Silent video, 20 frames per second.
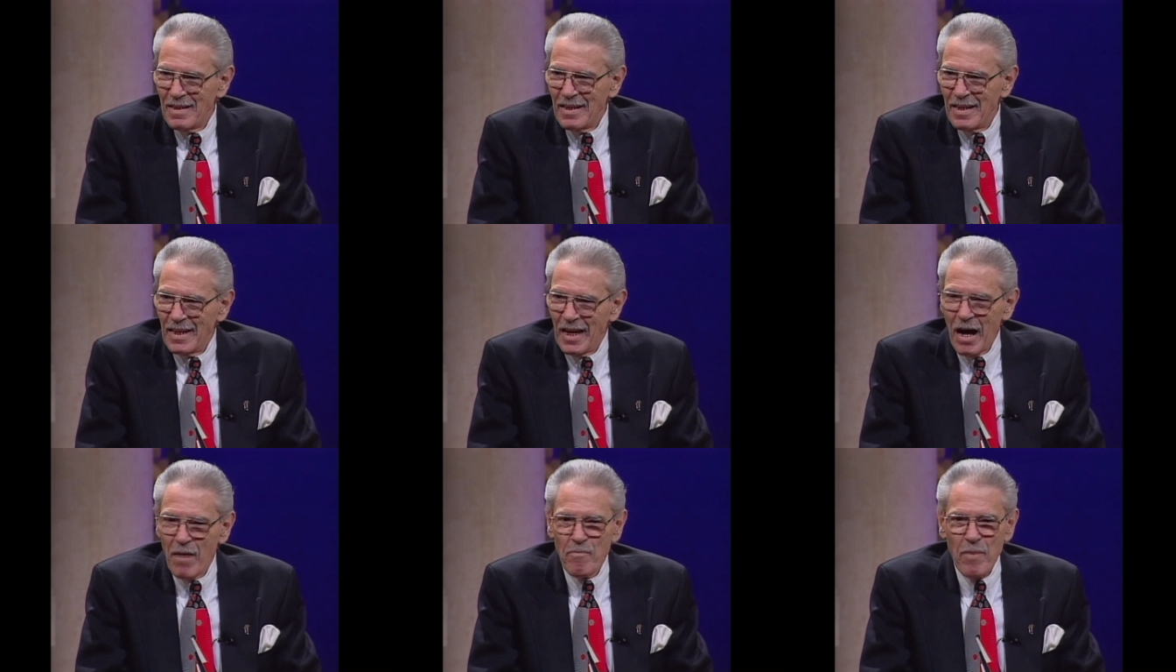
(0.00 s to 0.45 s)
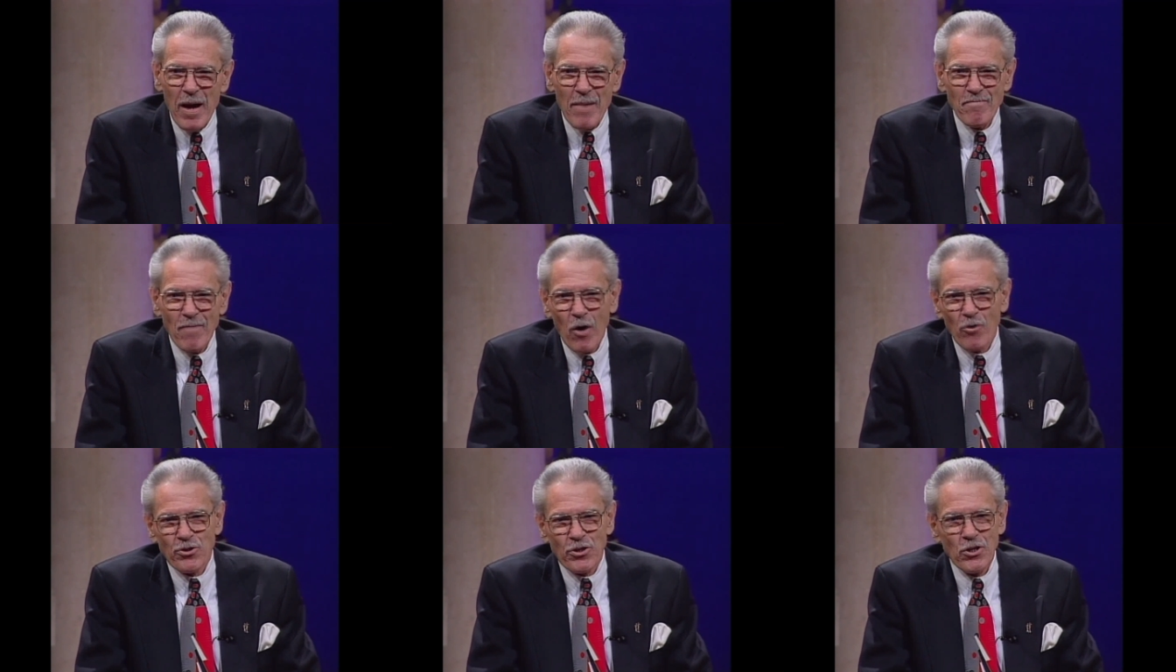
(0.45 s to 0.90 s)
And I'll bet
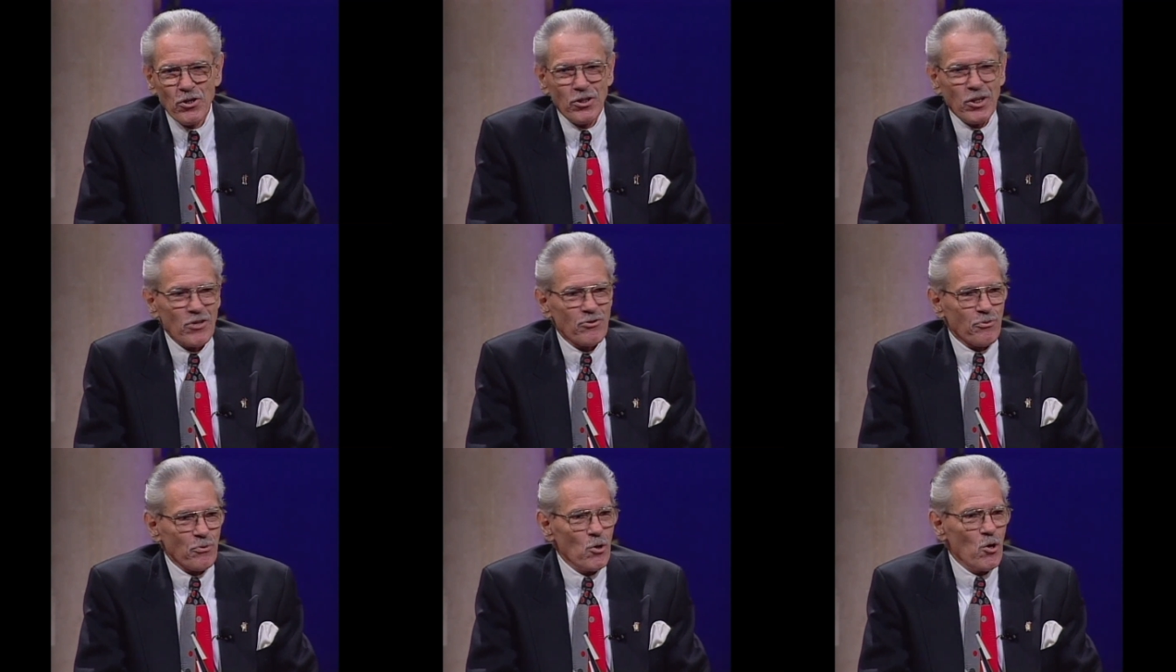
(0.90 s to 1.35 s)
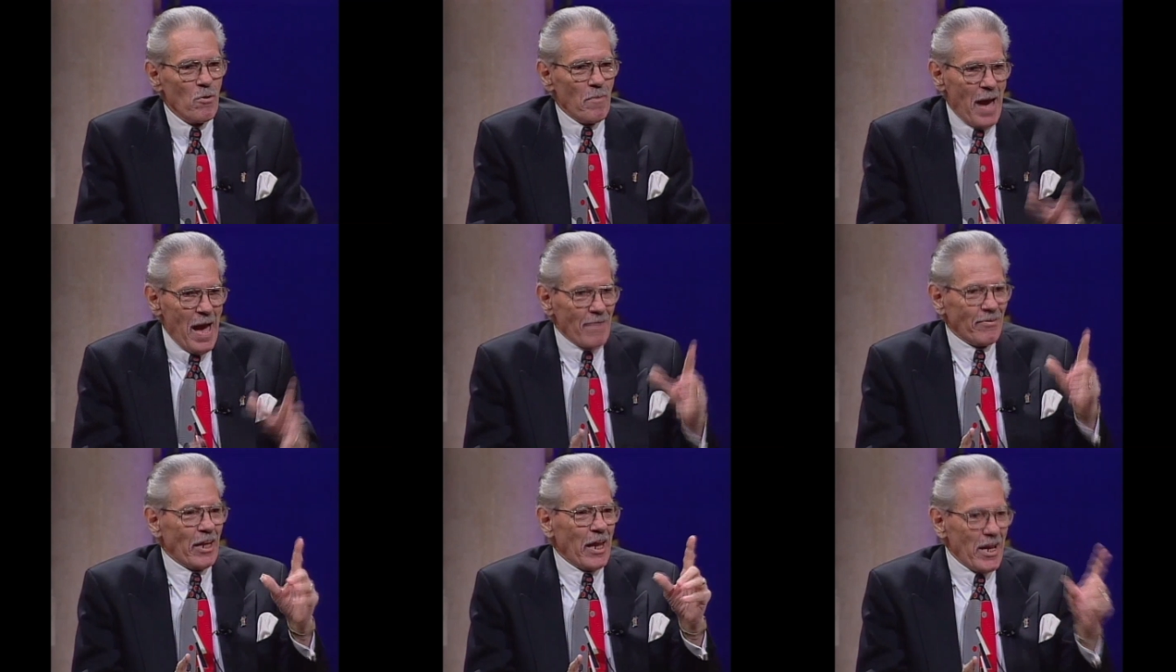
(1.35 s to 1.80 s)
most of you in this room
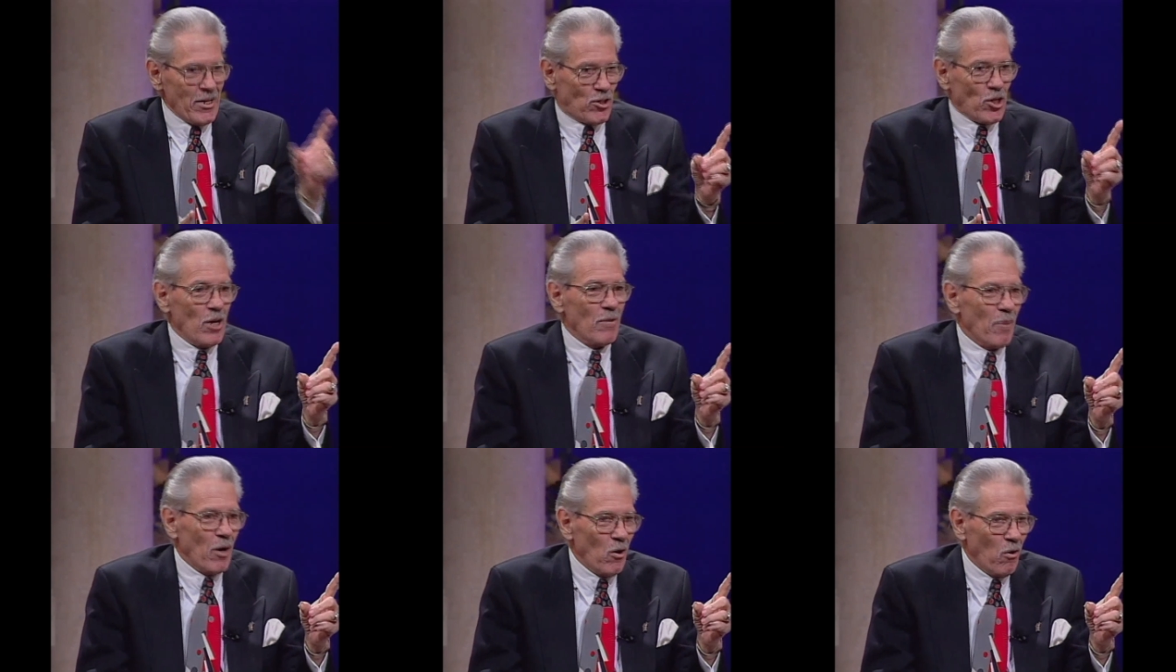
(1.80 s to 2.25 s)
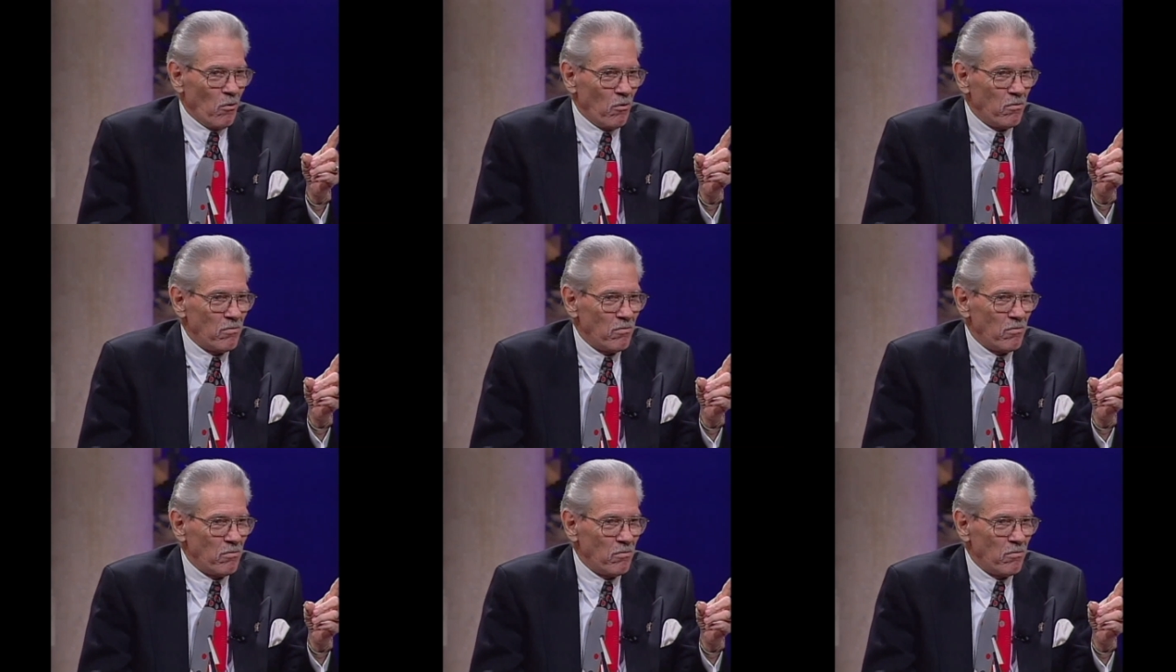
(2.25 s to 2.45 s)
have an HMO.